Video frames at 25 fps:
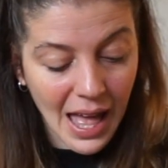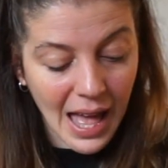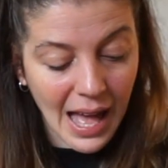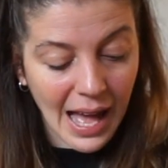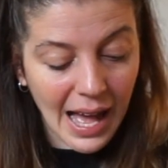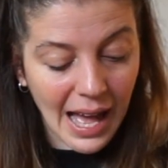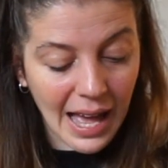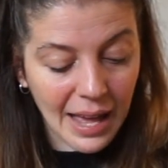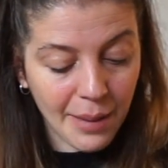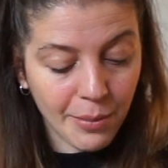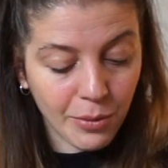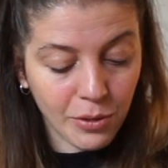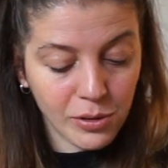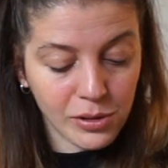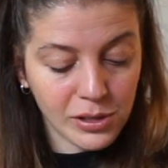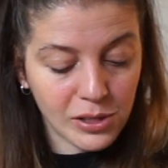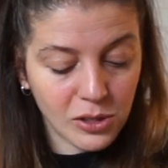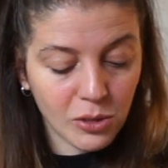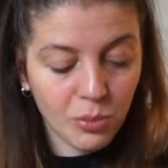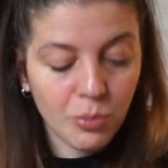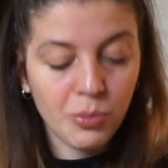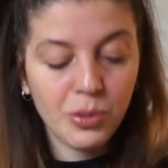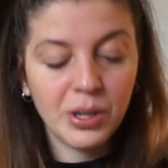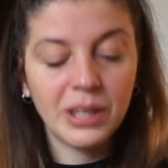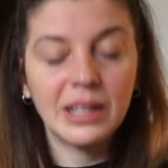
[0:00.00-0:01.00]
I am
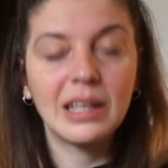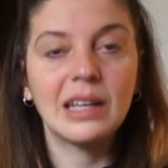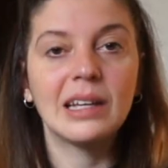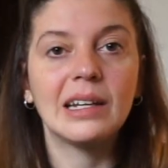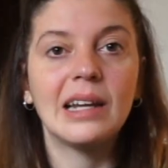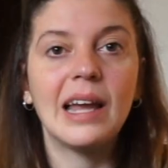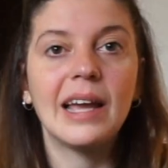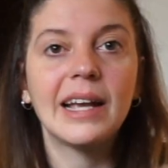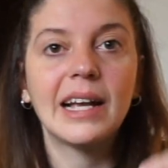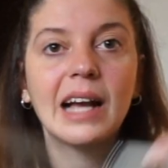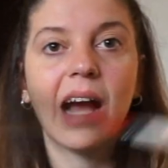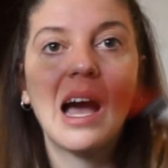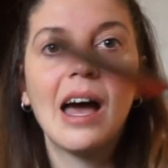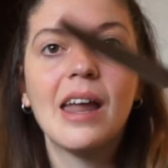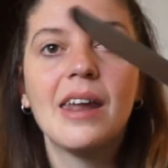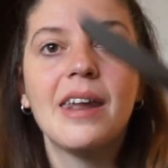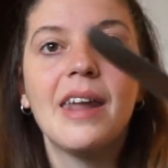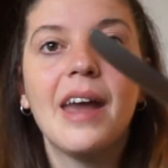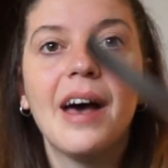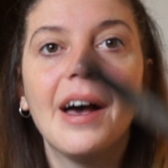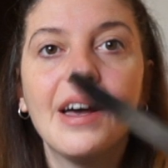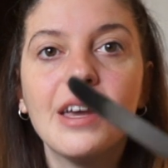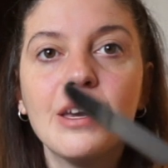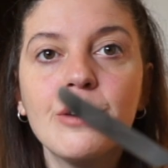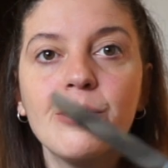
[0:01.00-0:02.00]
also bringing like a
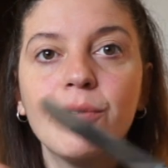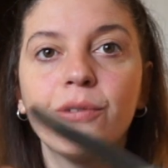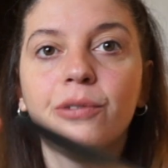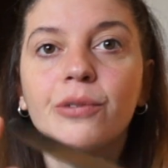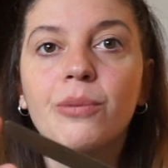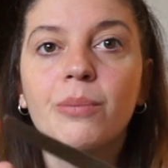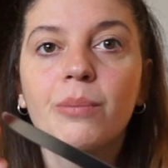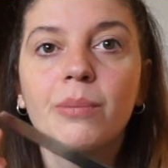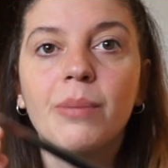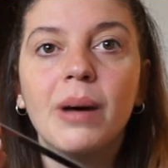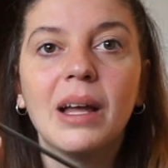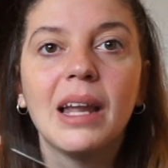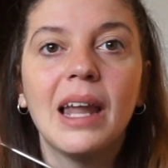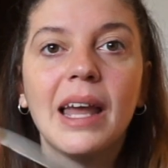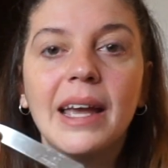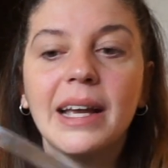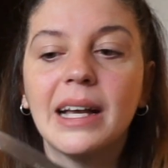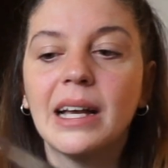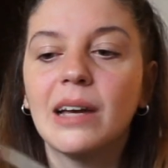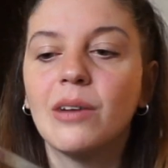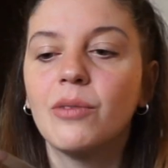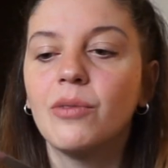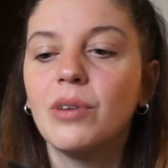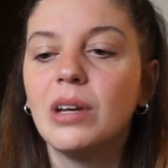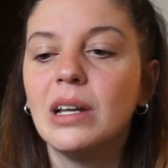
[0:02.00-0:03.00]
knife, but like
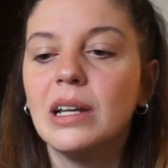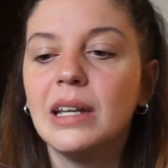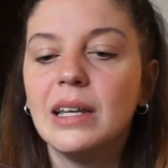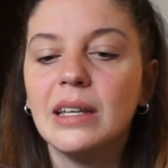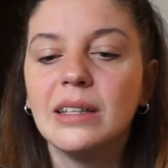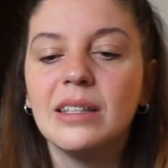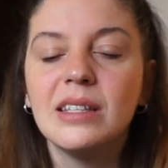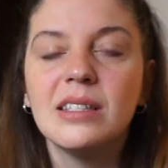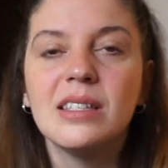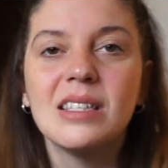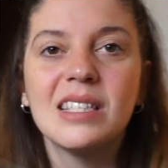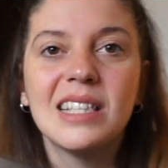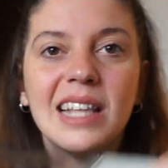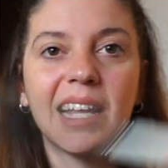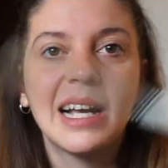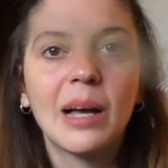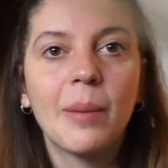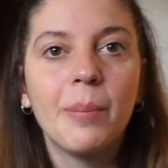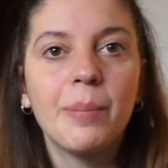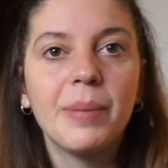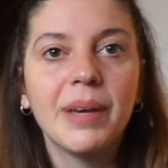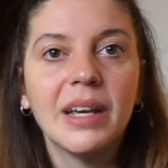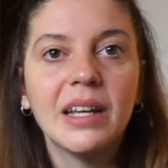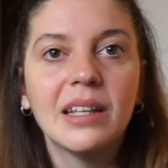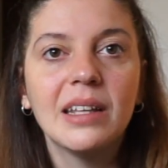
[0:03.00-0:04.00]
this is like a
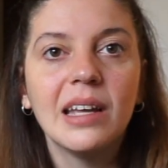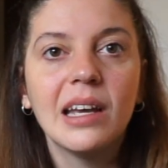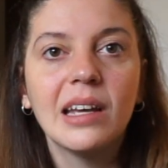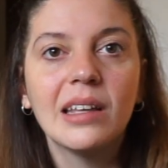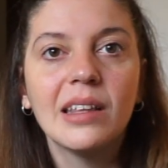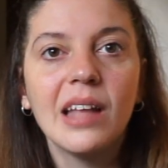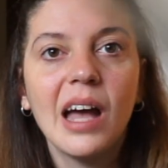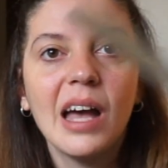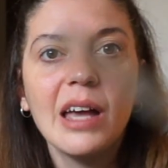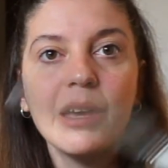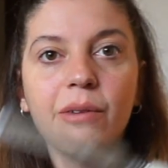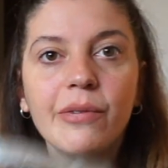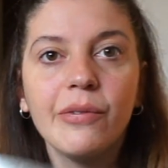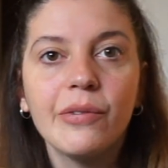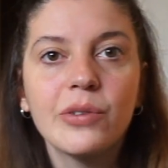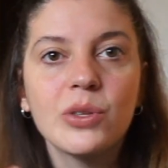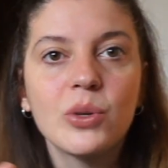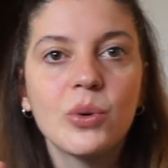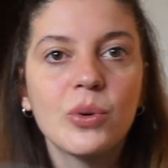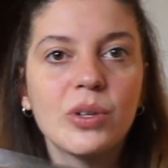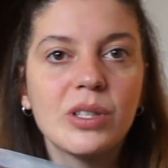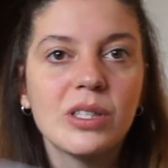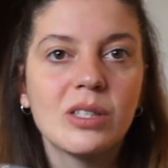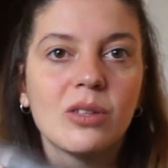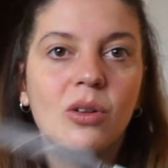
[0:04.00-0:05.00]
picnic knife, so
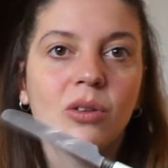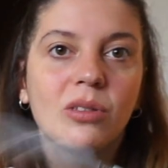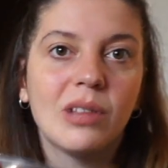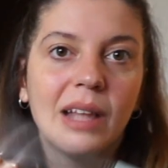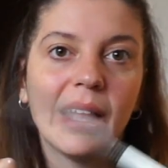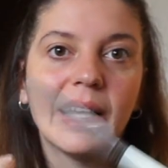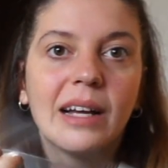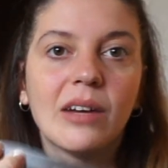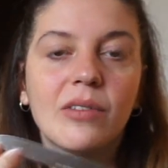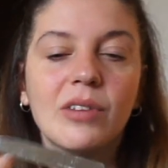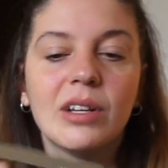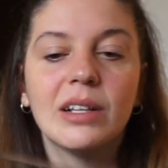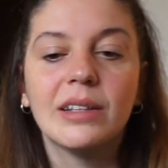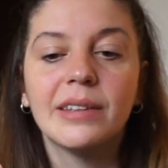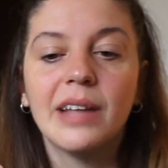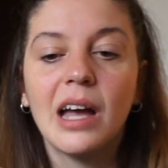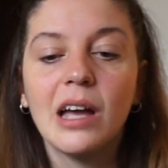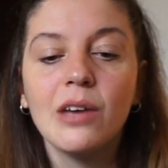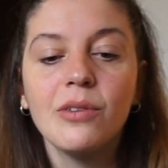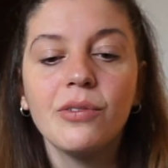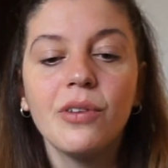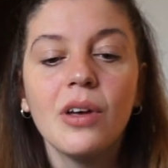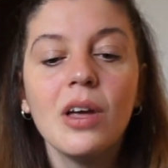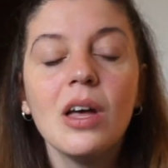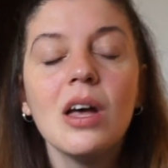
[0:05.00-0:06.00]
it's not like a real knife,